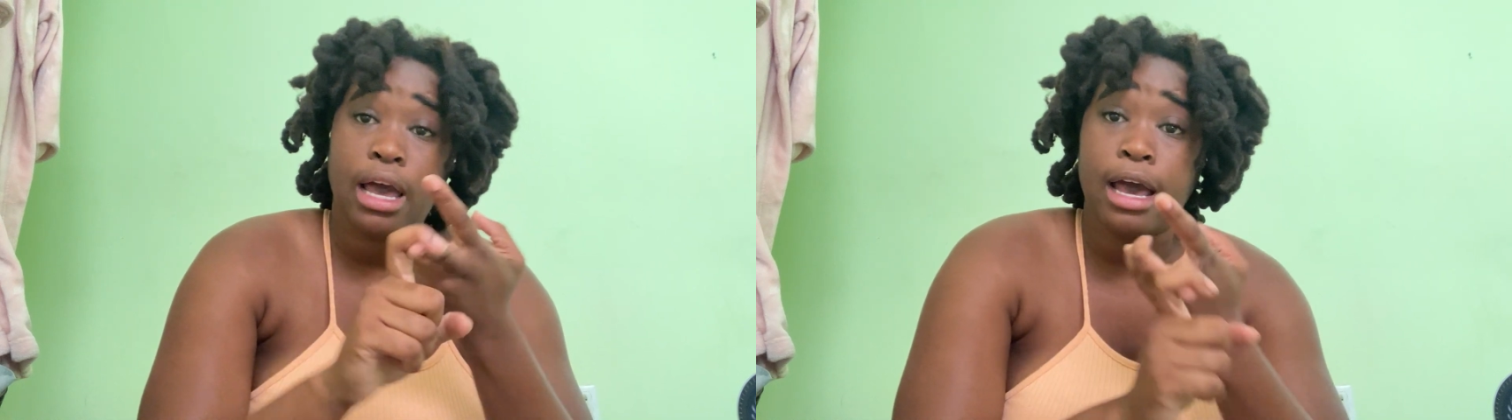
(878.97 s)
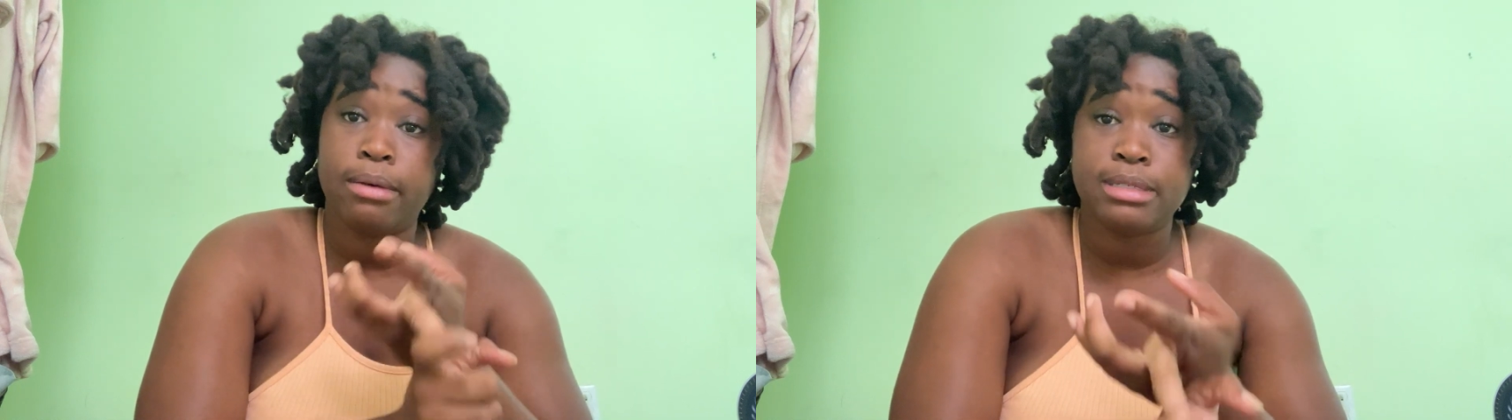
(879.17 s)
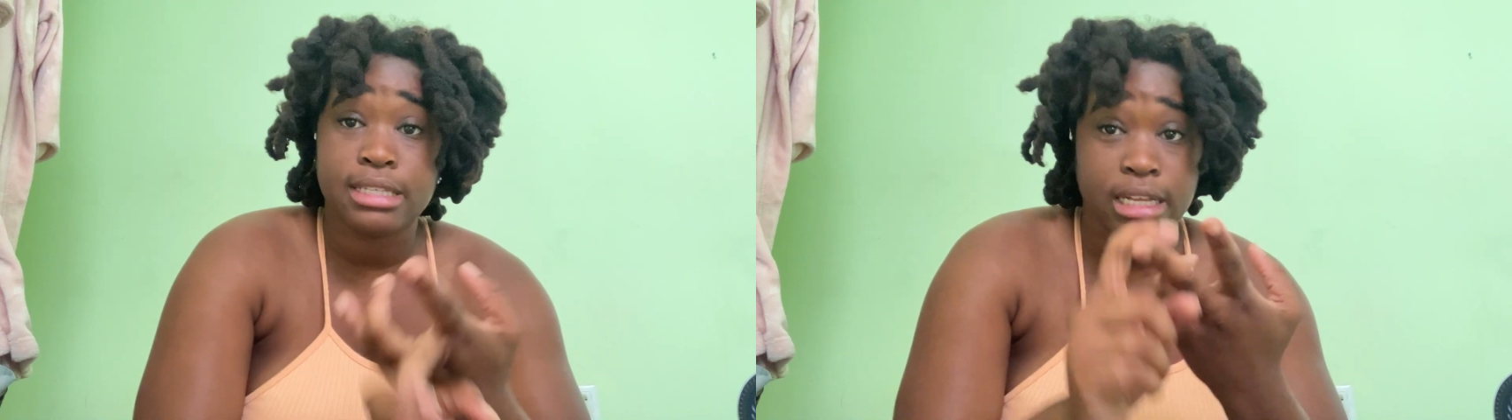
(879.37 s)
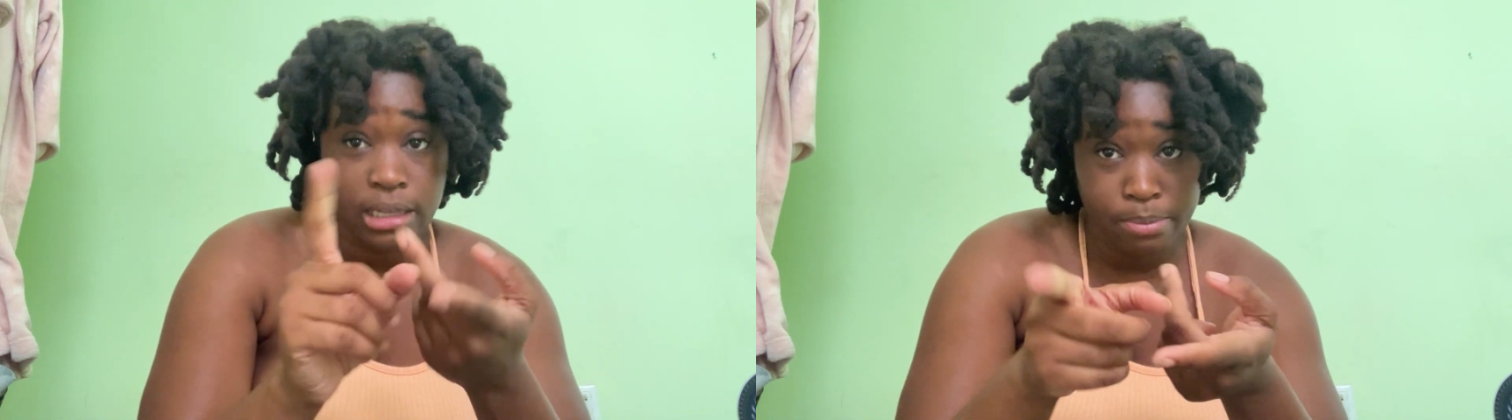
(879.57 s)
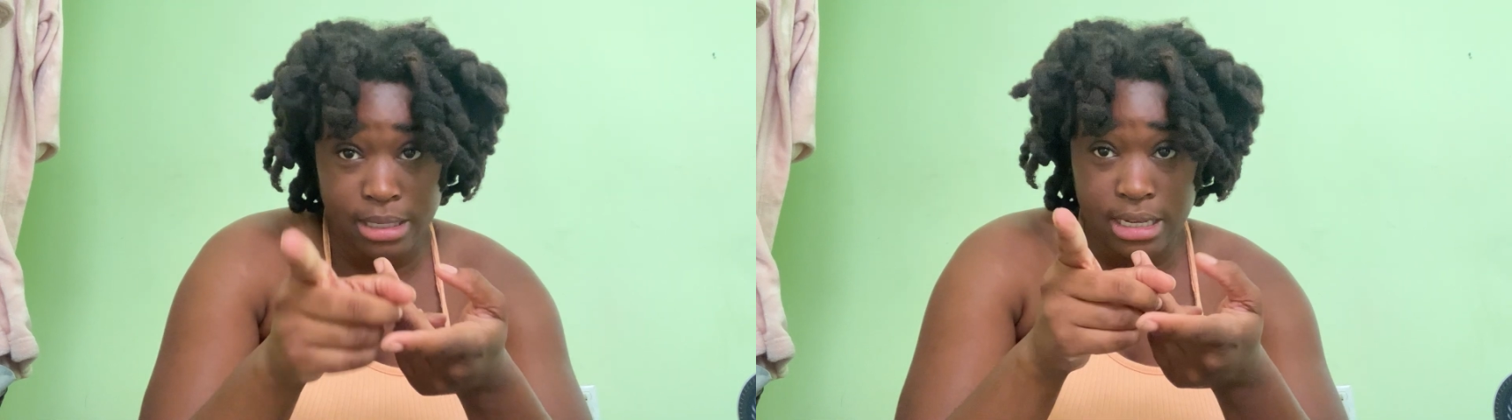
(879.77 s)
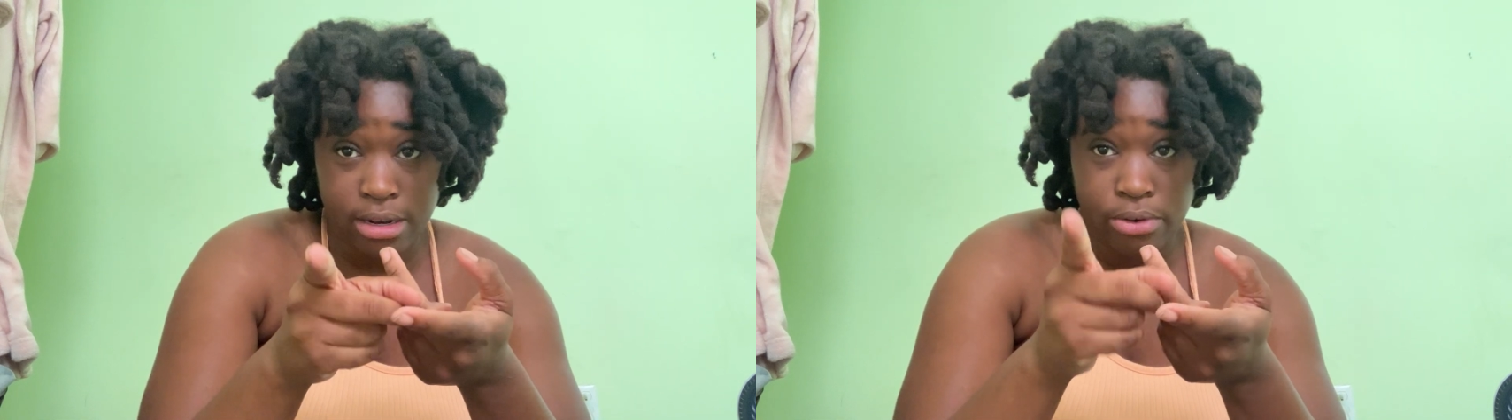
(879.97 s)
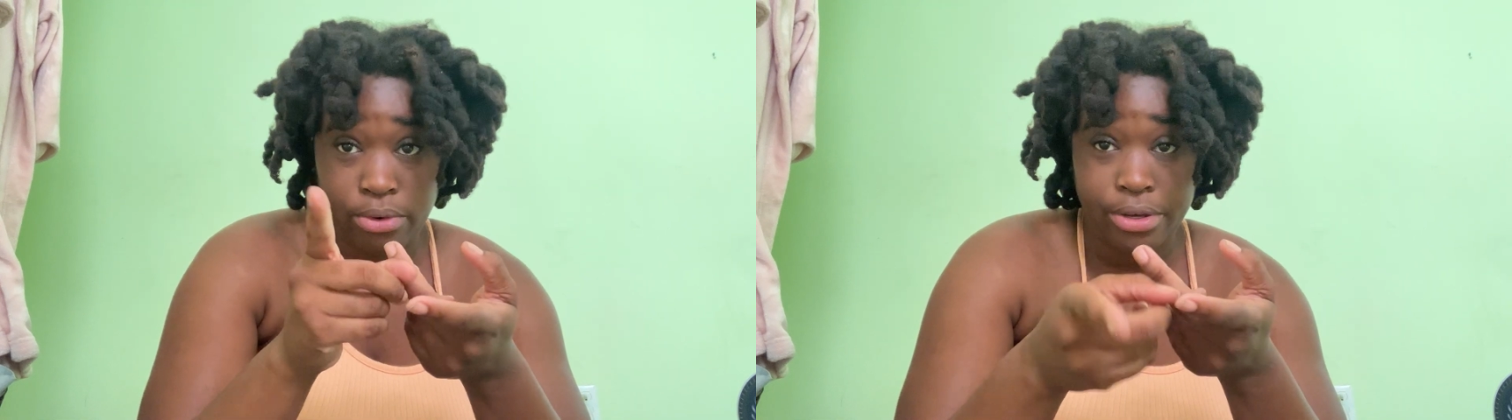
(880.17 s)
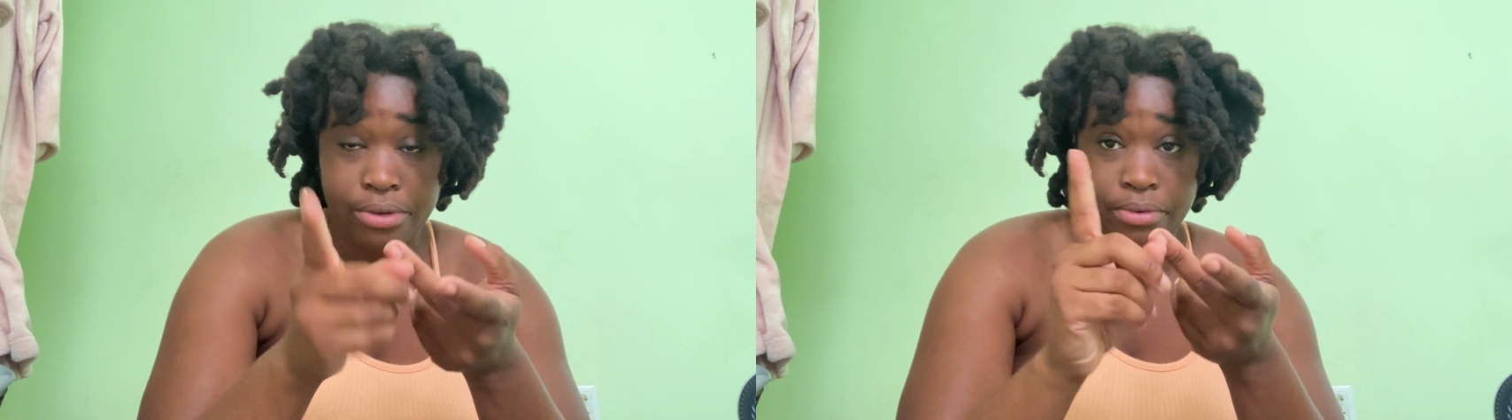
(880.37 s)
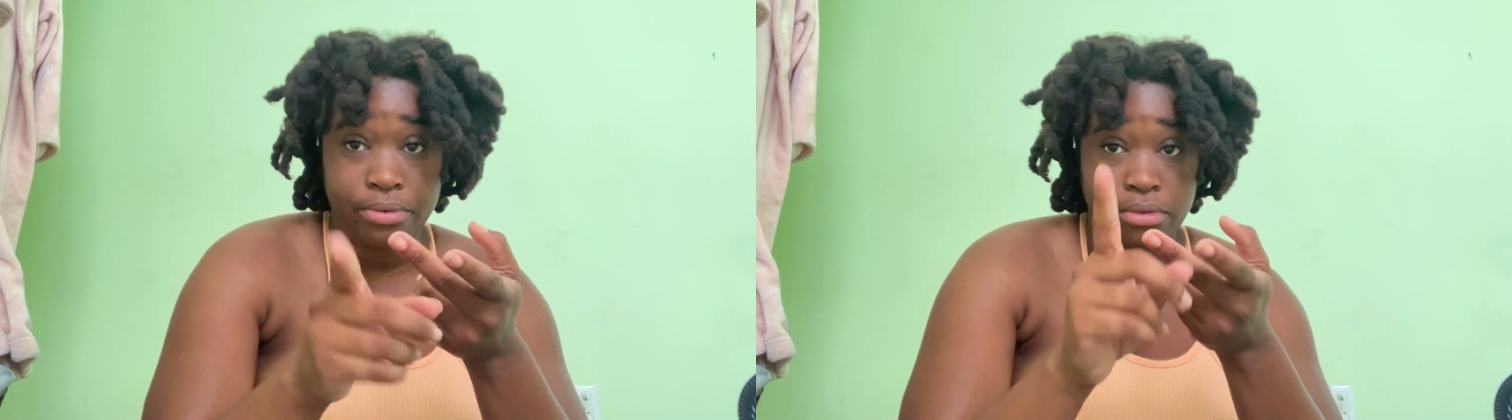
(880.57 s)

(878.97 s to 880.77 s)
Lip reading: I'm selling botano oil.